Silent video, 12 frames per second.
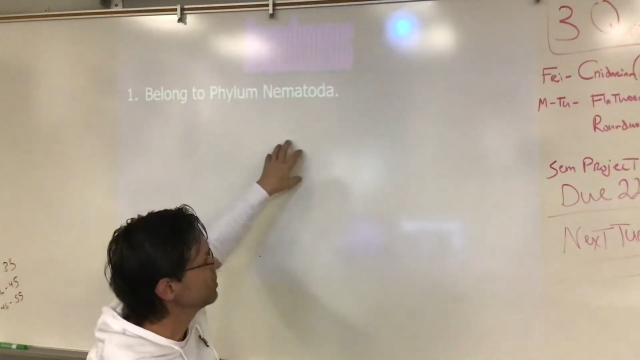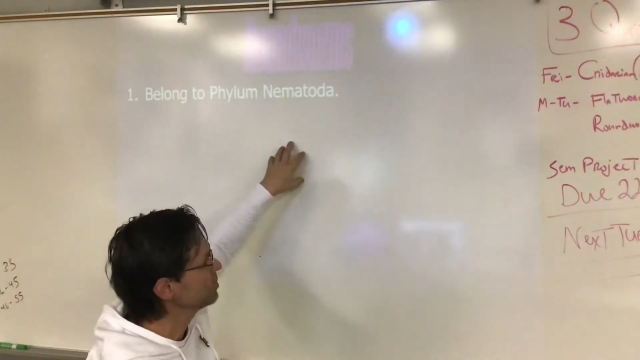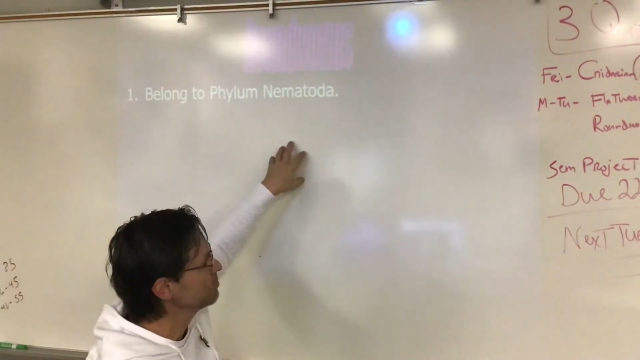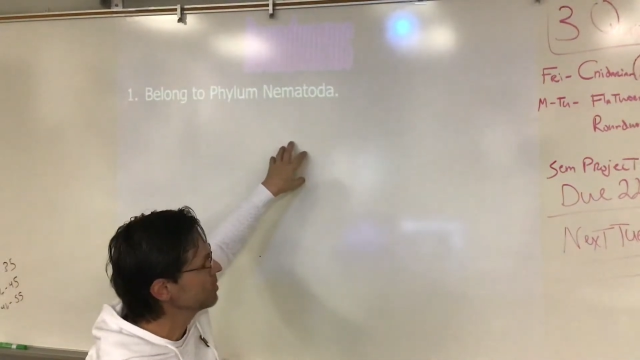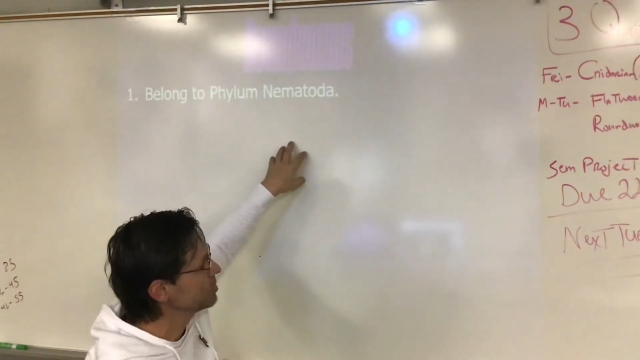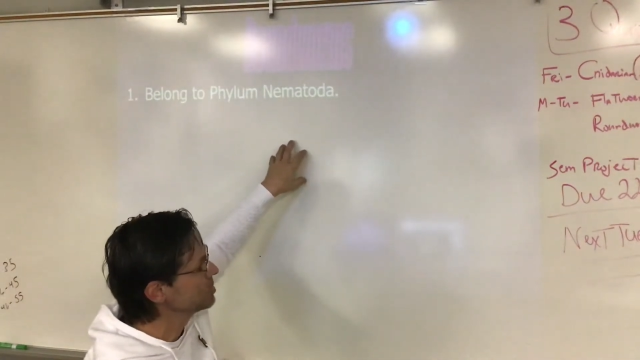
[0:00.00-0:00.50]
As
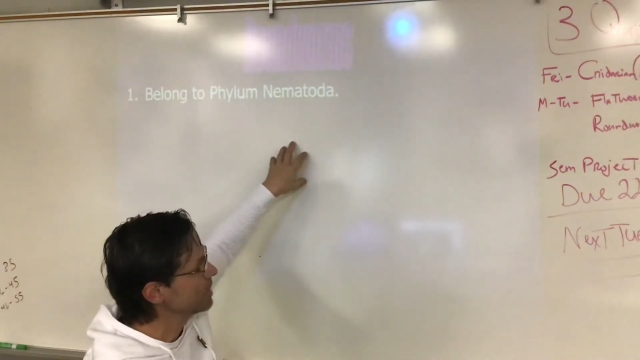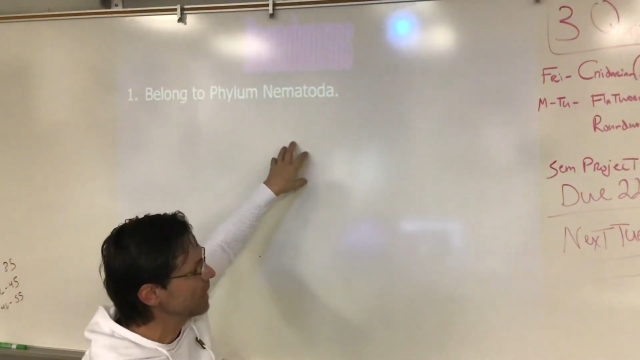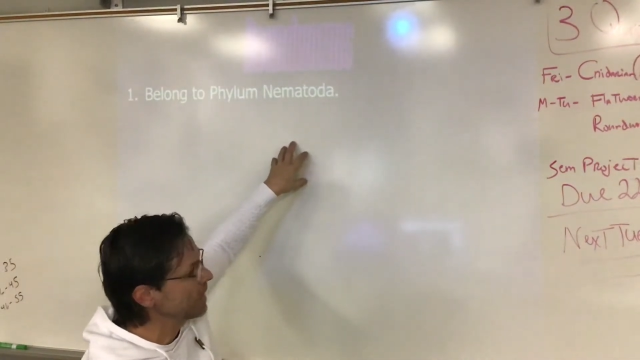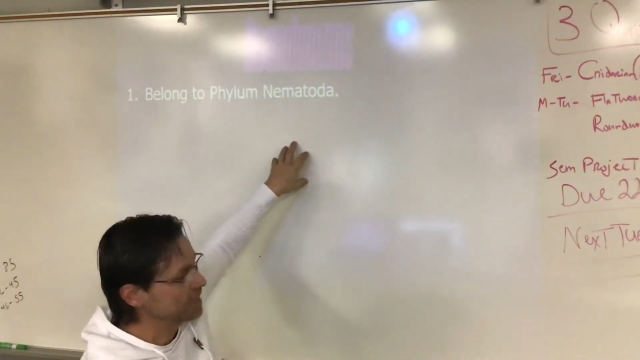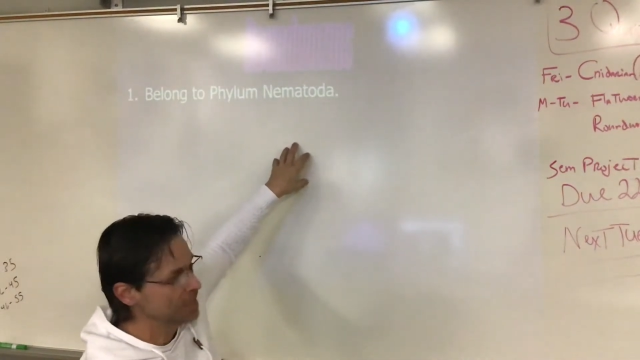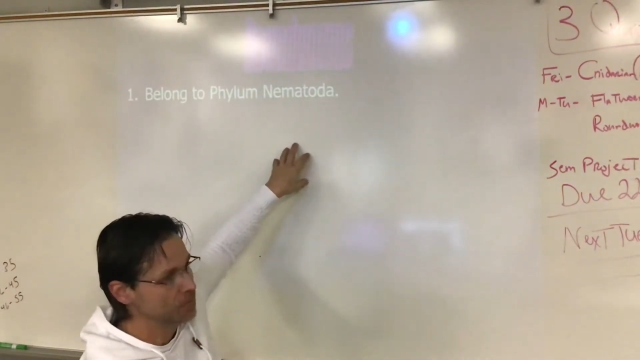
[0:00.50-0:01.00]
much as I
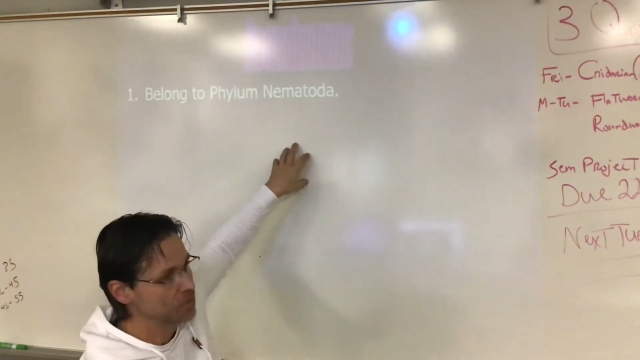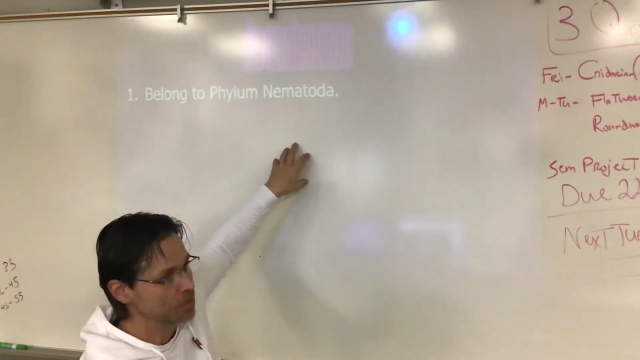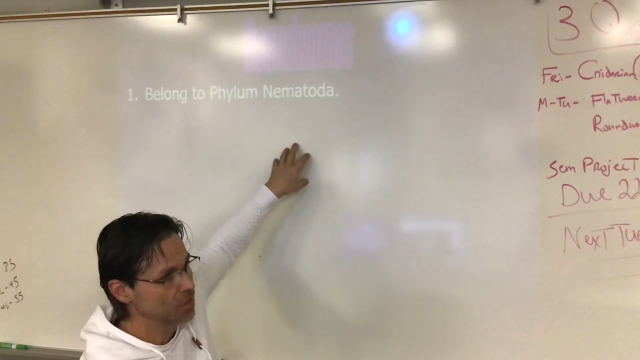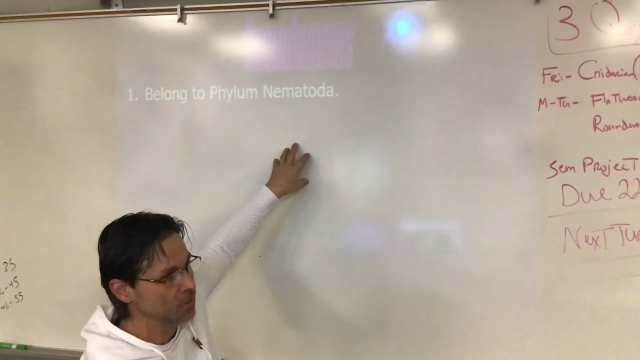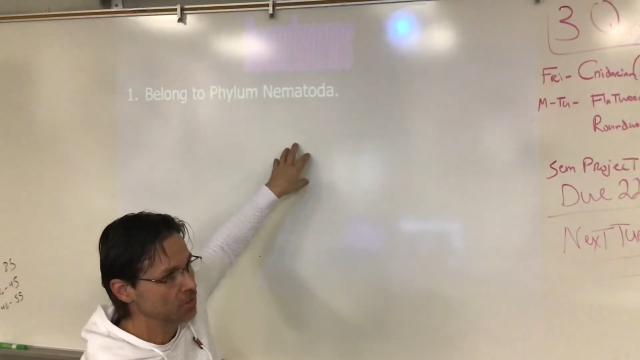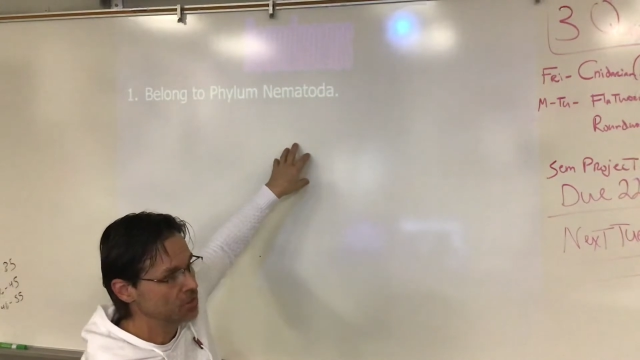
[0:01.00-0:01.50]
like
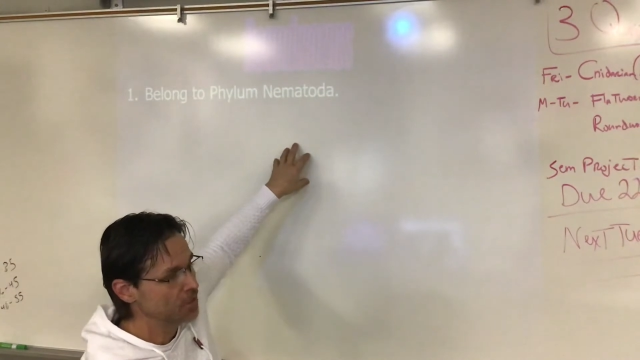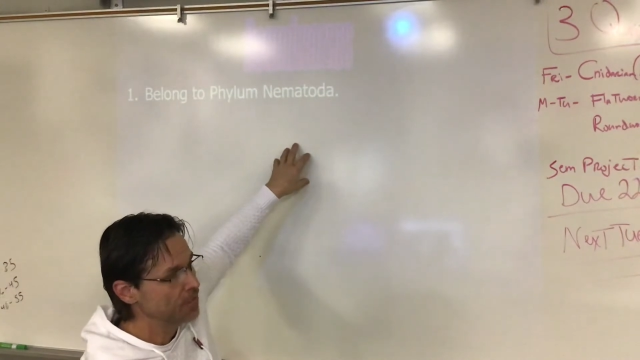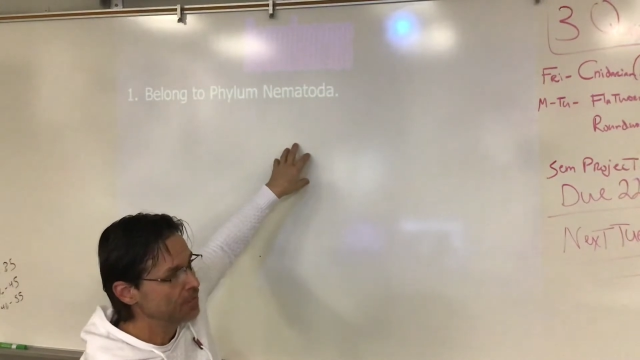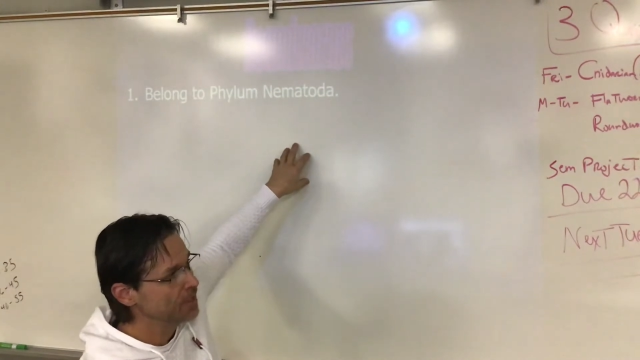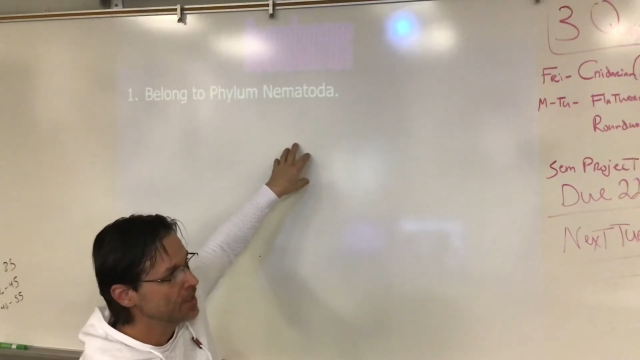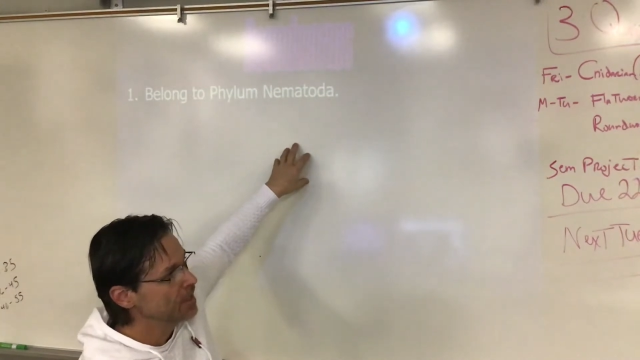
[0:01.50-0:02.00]
nematodes,
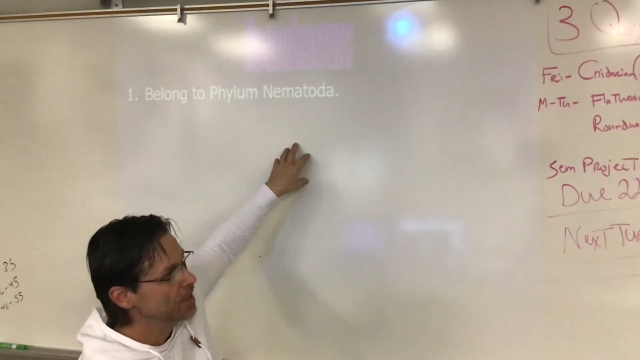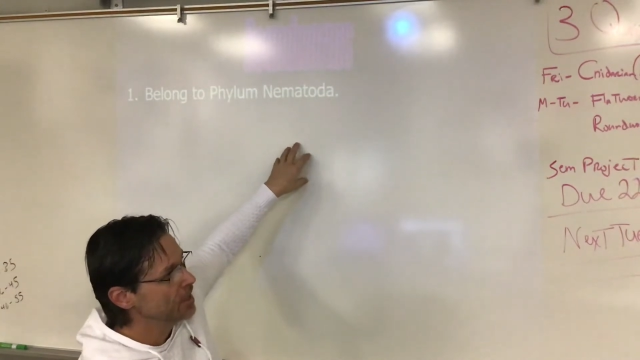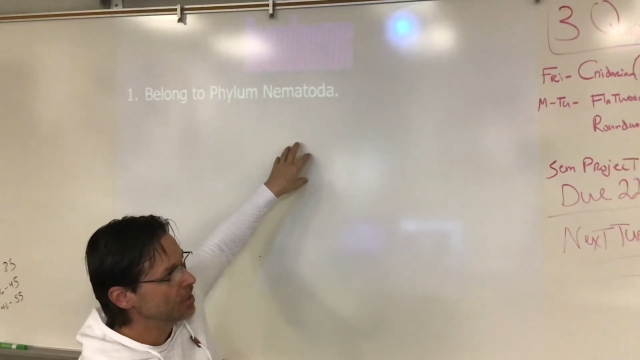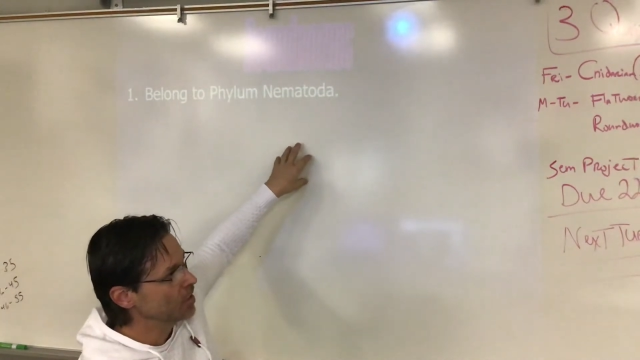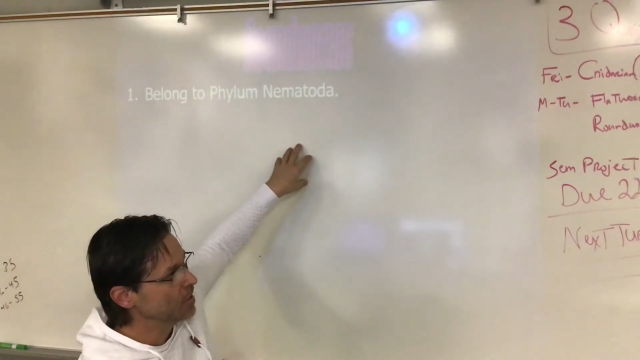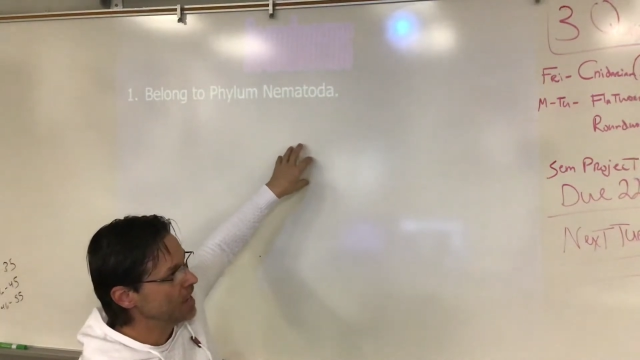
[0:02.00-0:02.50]

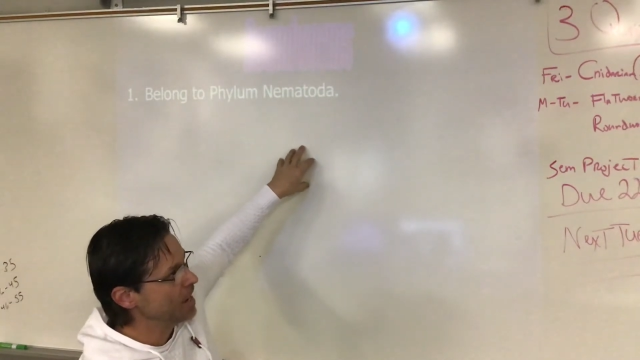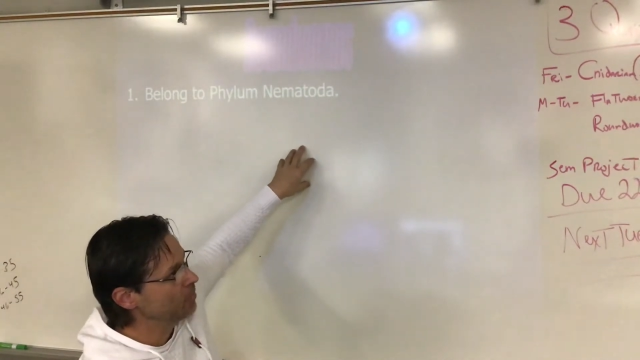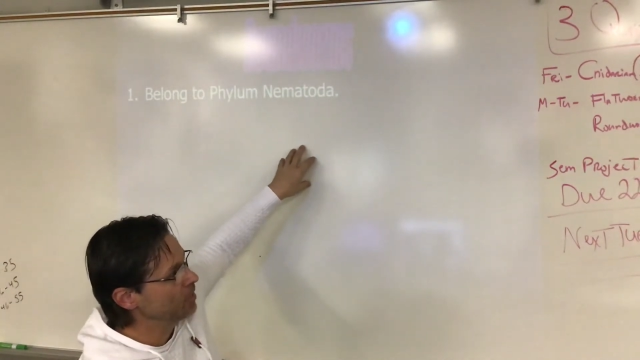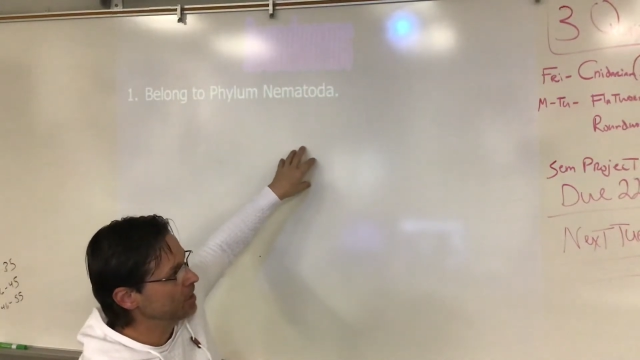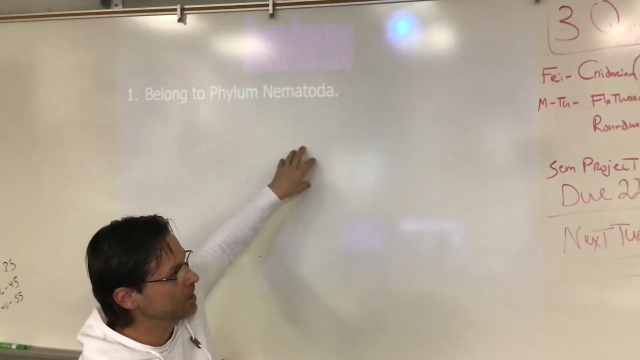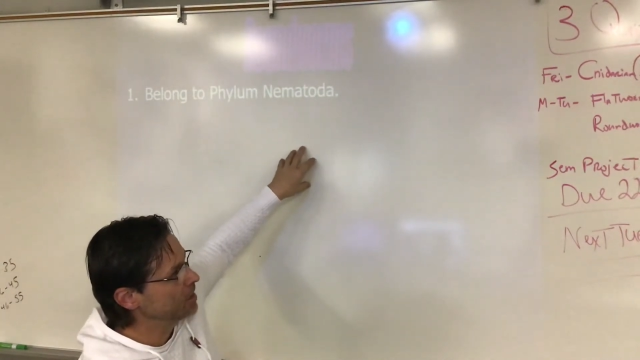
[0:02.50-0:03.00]
I can't
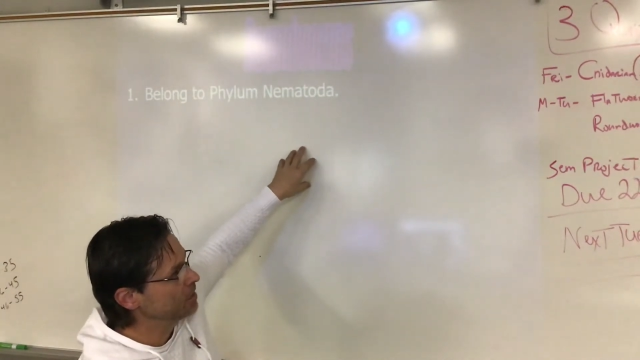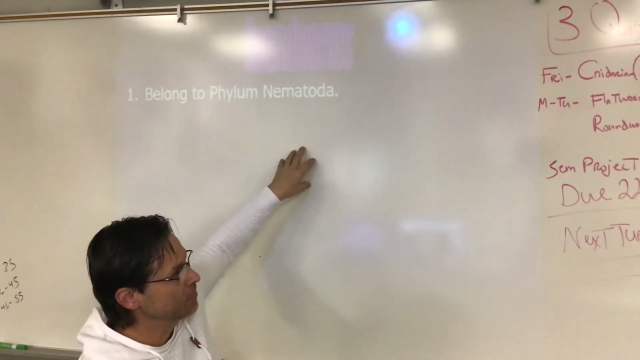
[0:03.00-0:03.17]
really get into